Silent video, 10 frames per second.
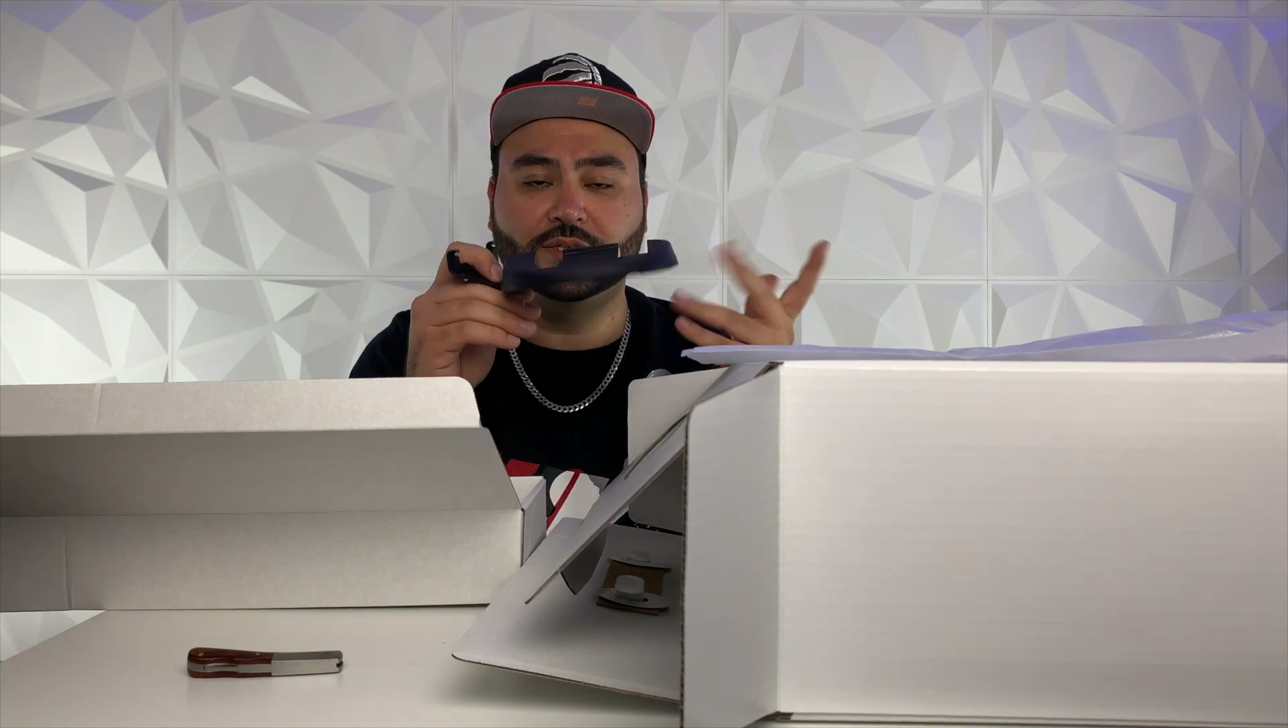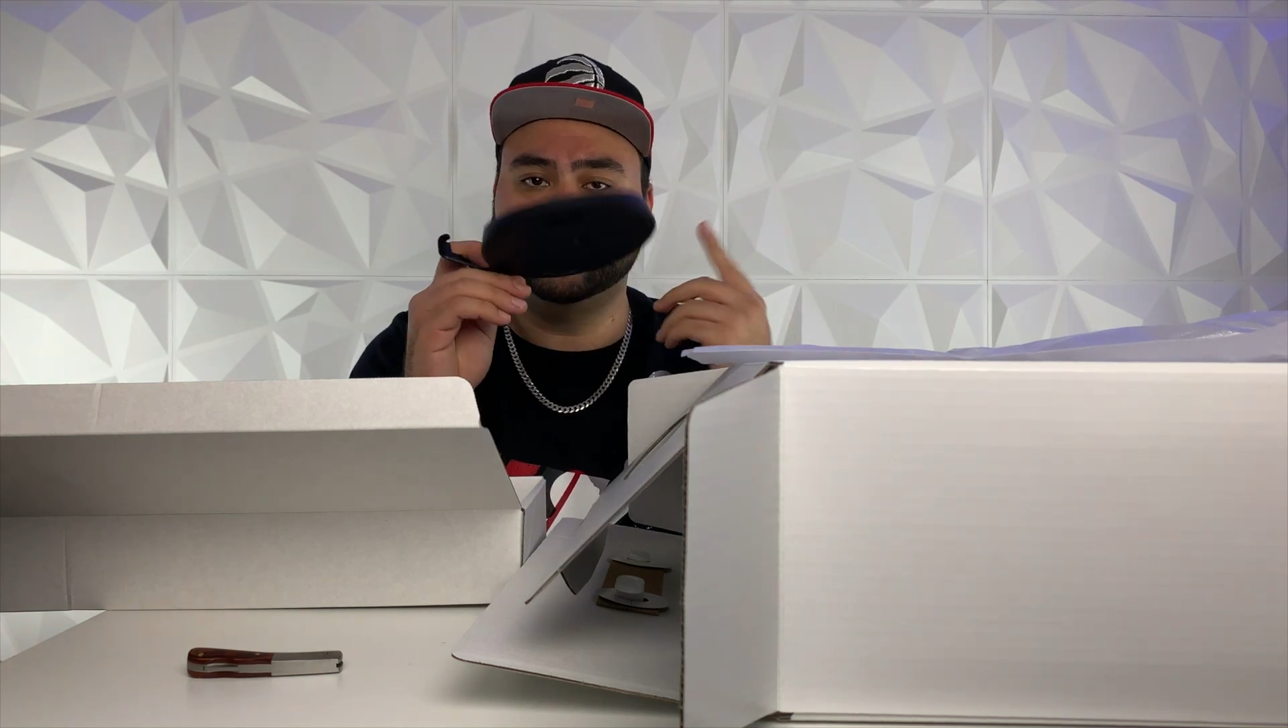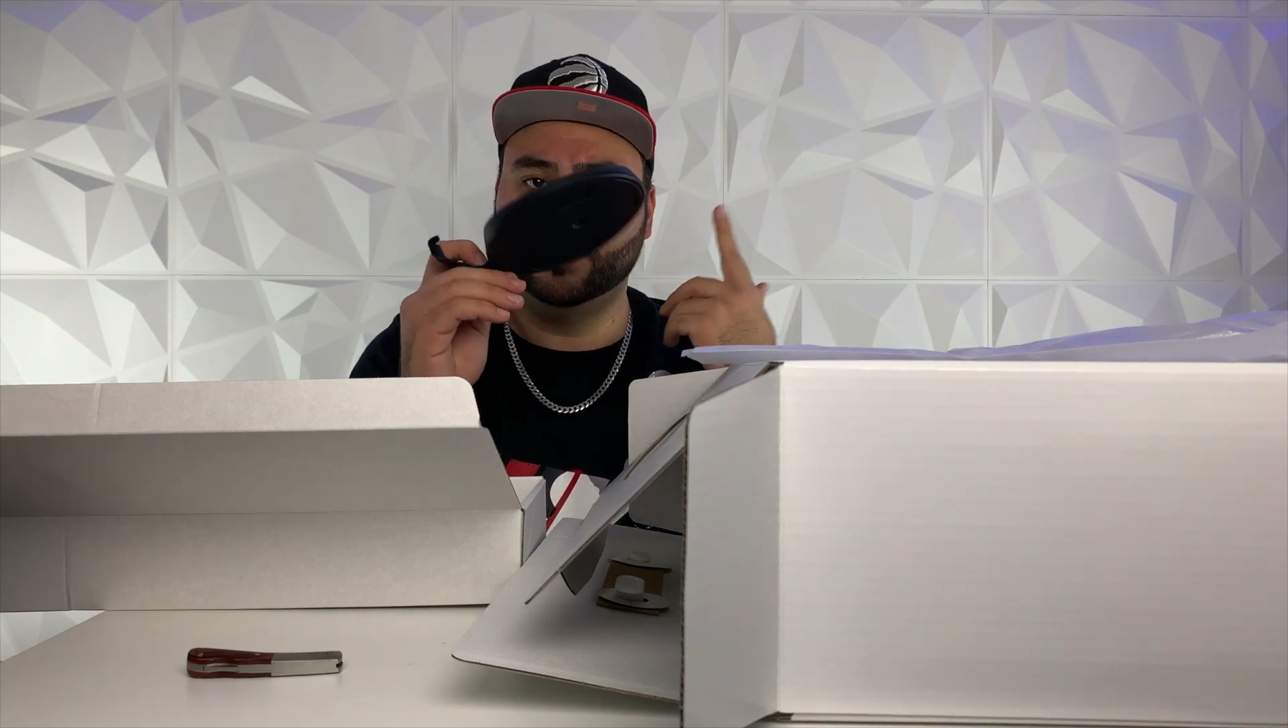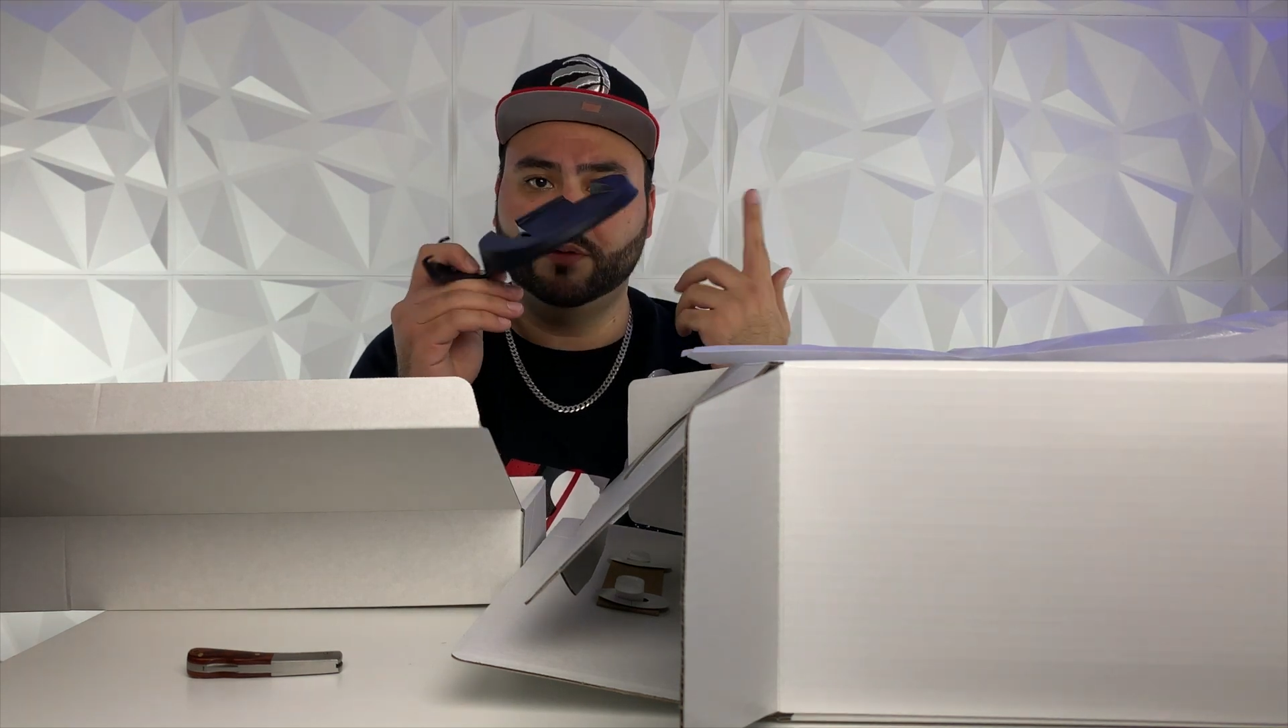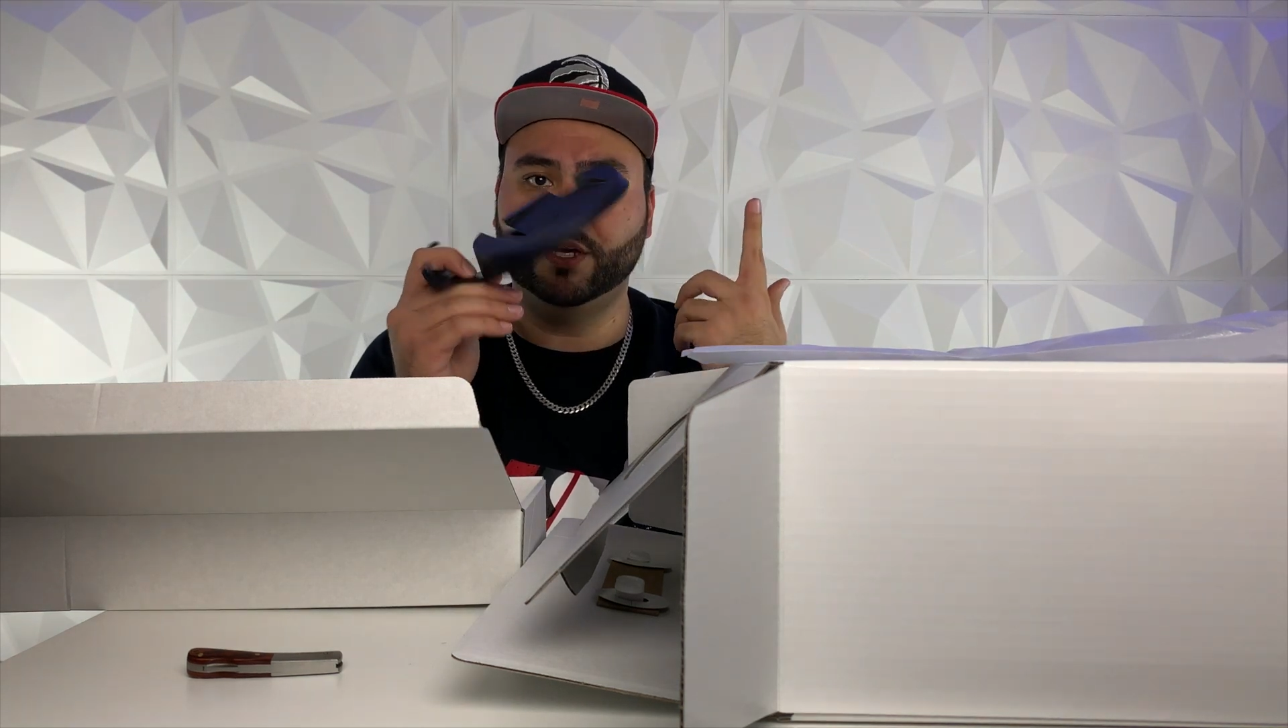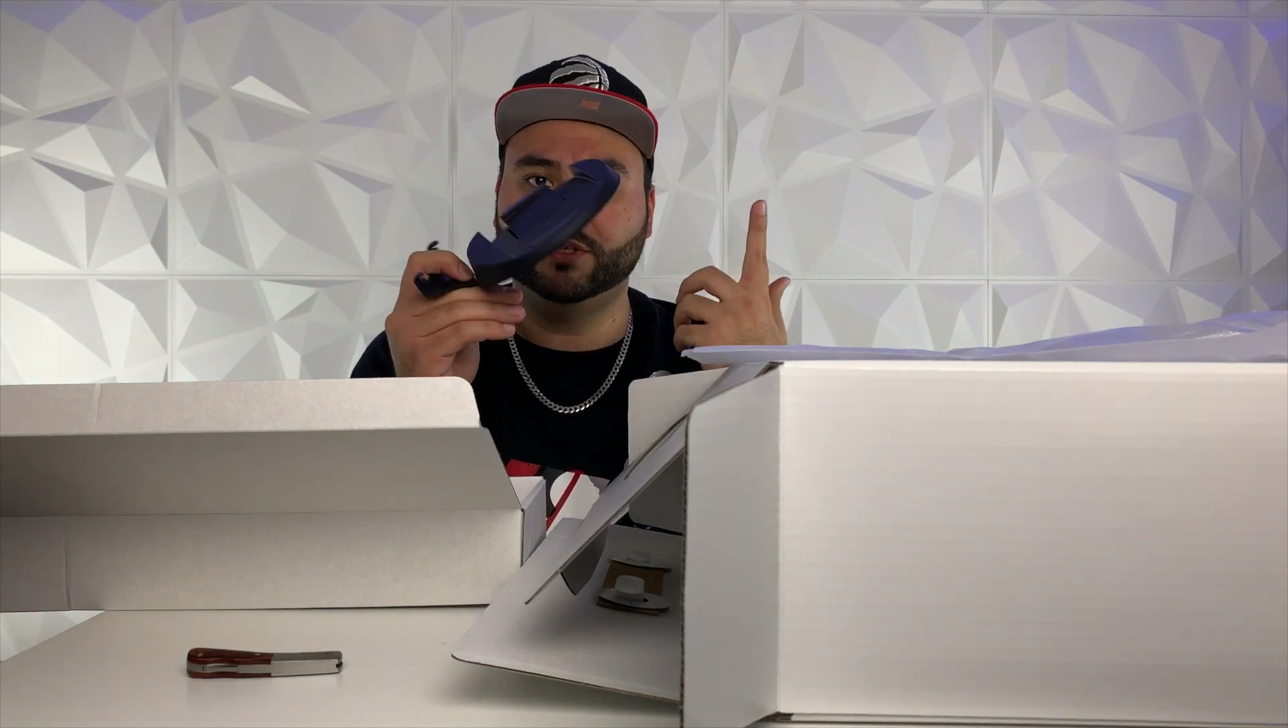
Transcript: so you're going to make